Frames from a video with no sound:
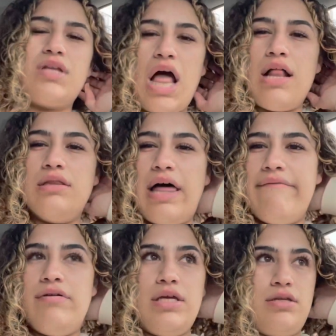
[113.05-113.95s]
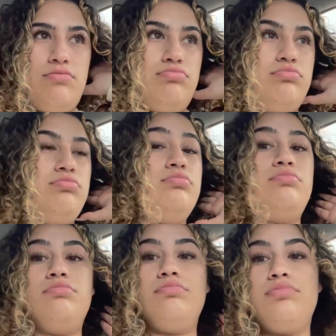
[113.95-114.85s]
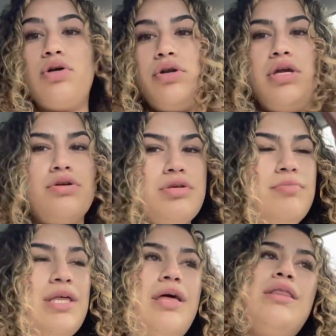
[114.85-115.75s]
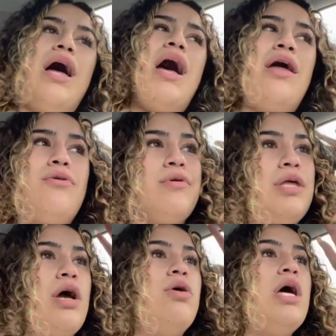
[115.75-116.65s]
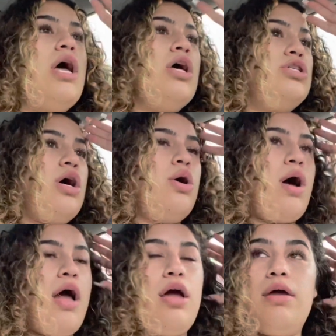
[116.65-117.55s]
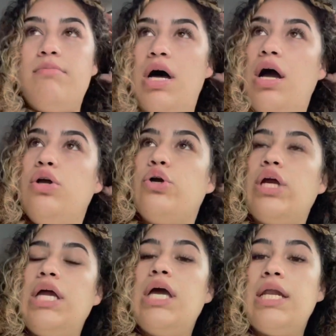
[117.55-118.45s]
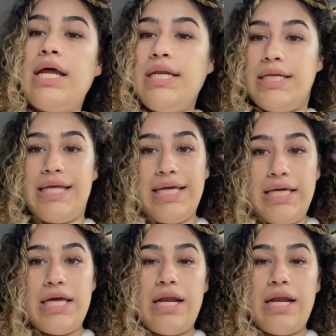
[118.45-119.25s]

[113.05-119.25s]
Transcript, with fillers: 11.30 or something like that. I don't really know. So I'm hungry I need to eat